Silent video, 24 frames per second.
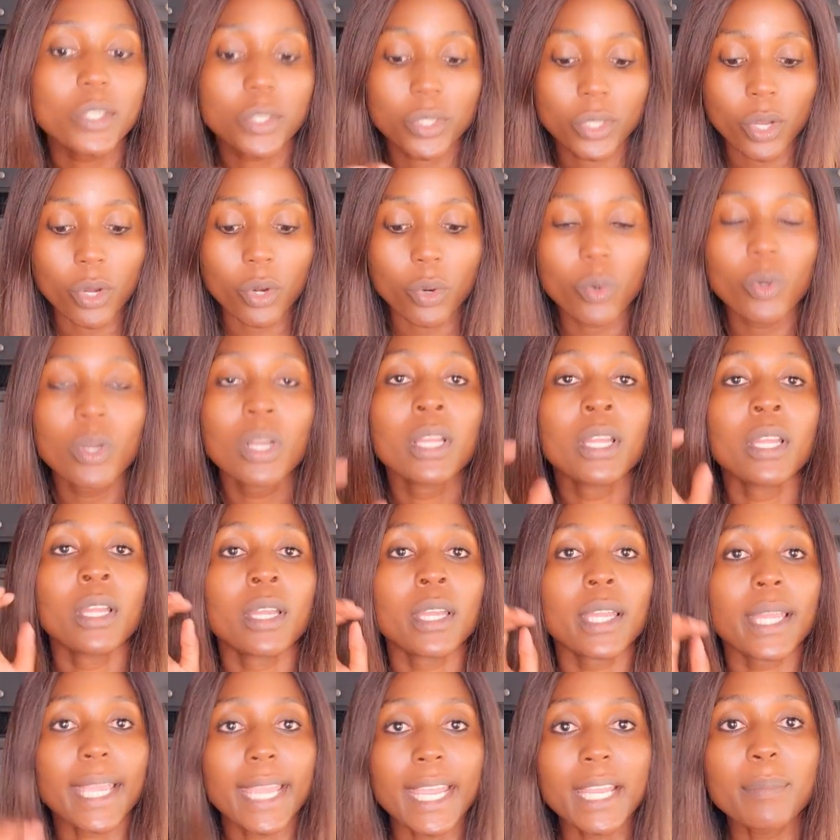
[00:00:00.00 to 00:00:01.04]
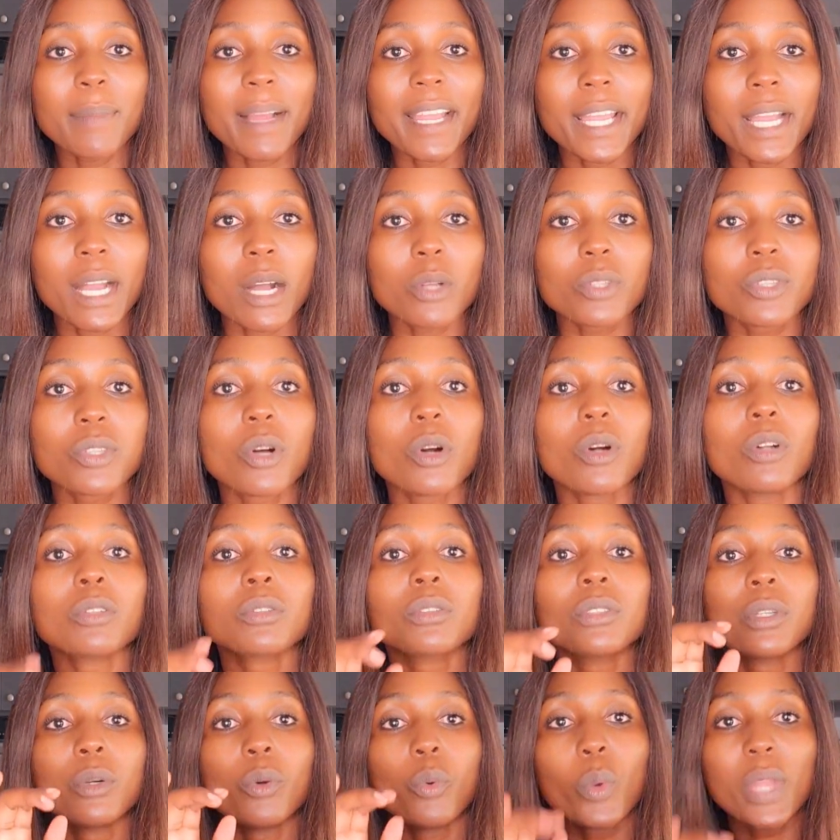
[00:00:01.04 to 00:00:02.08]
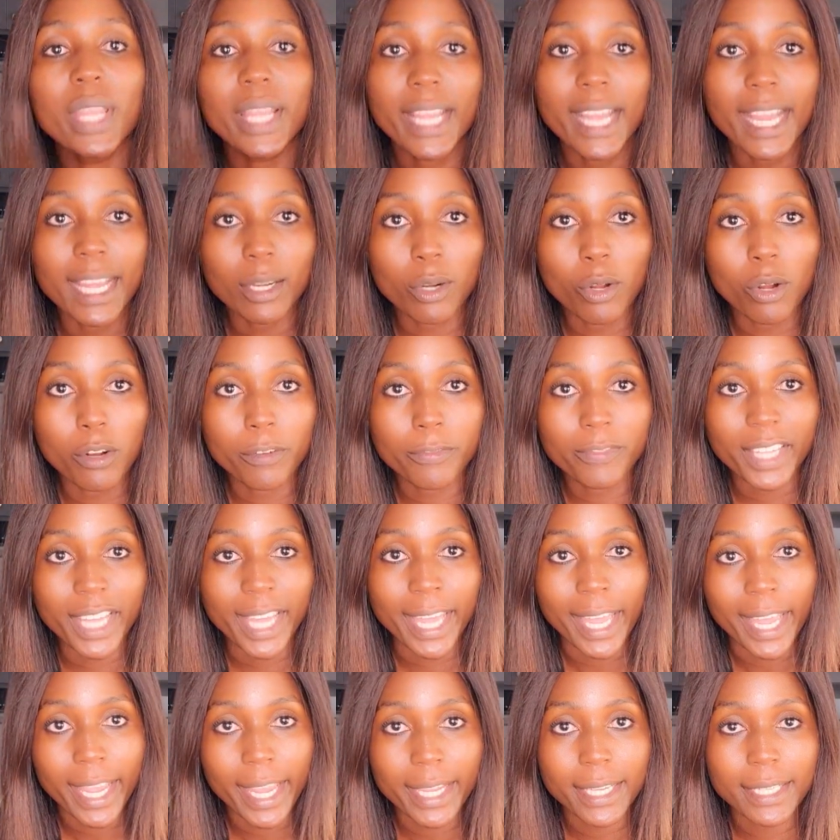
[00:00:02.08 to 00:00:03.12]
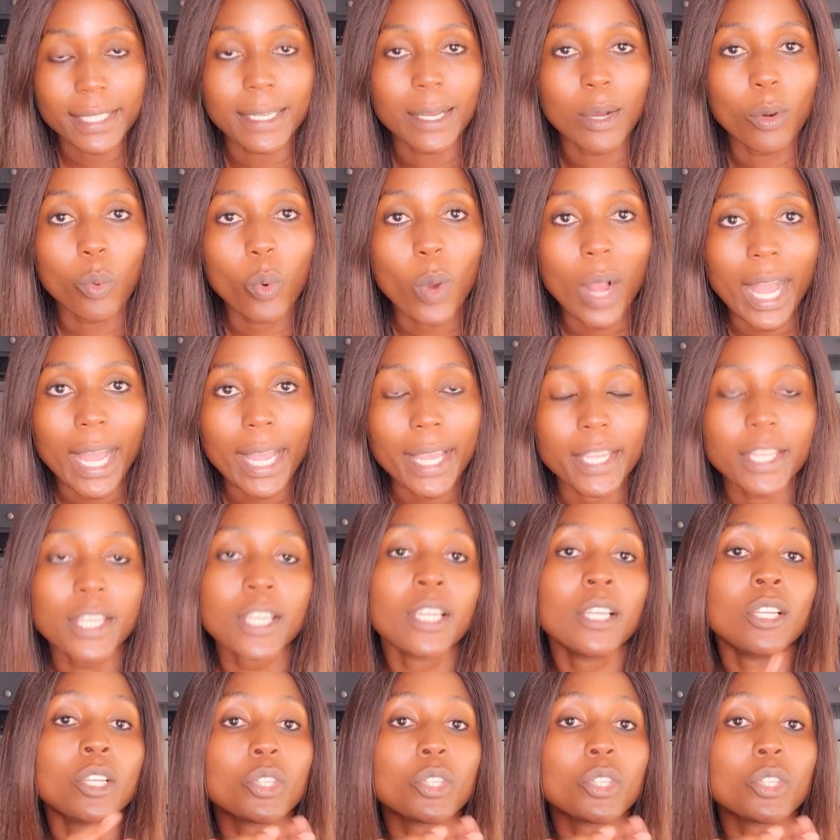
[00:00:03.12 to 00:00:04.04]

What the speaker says: So in my household, we cut off the head. Why?